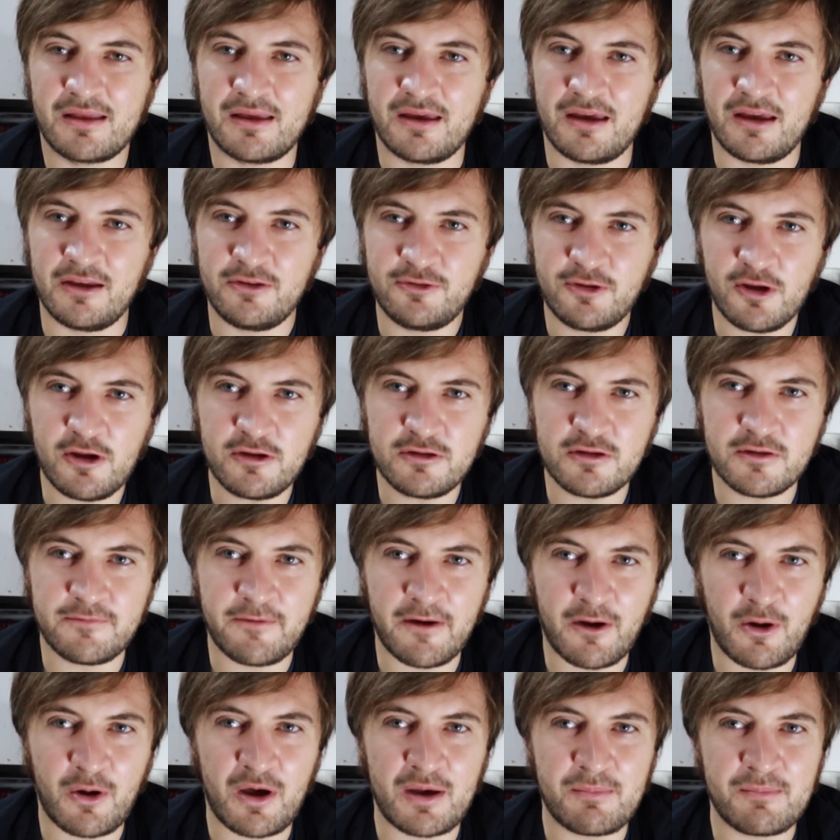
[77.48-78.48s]
In terms of
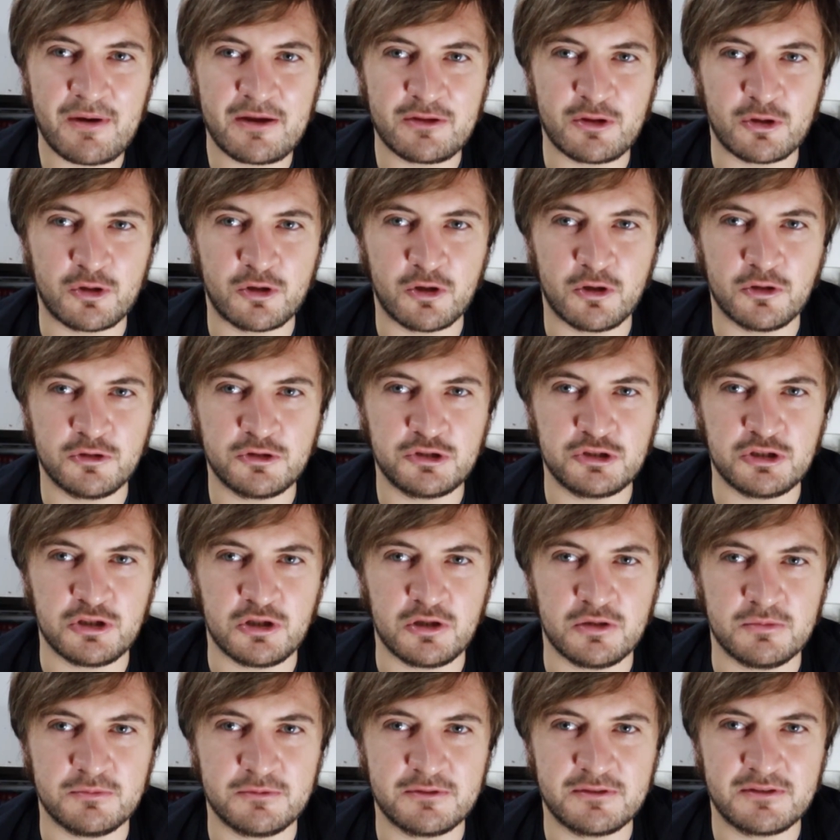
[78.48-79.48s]
how I made the
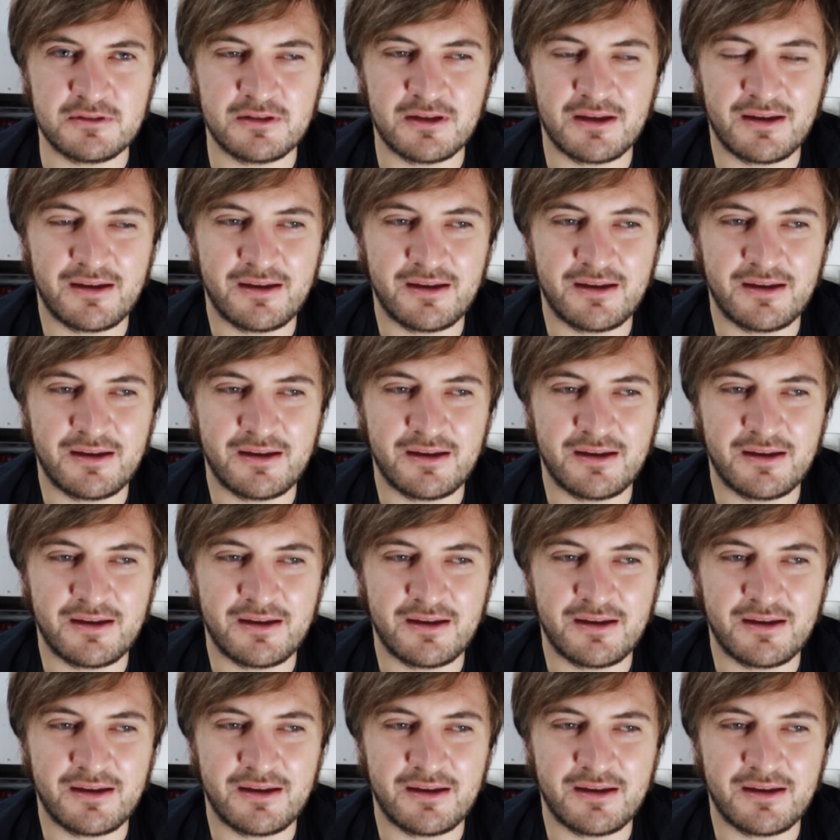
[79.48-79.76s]
costumes,